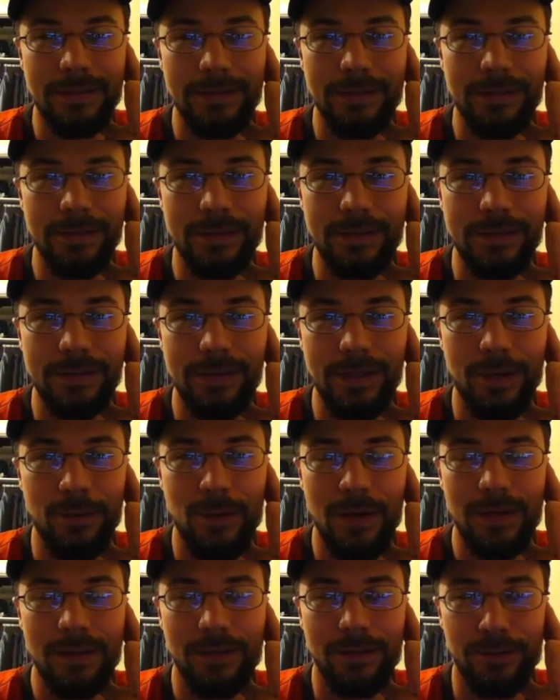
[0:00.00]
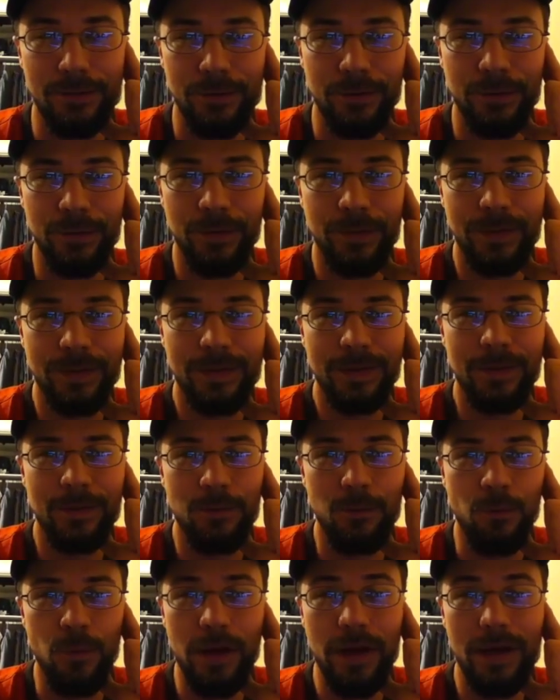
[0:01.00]
in a quite literal
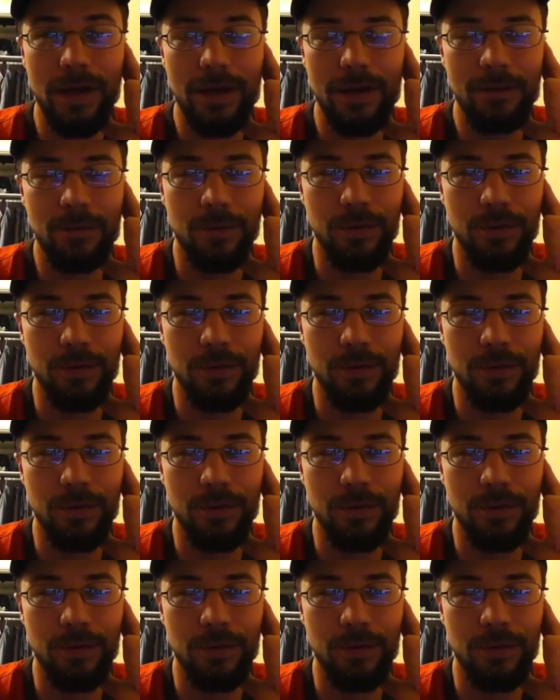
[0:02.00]
way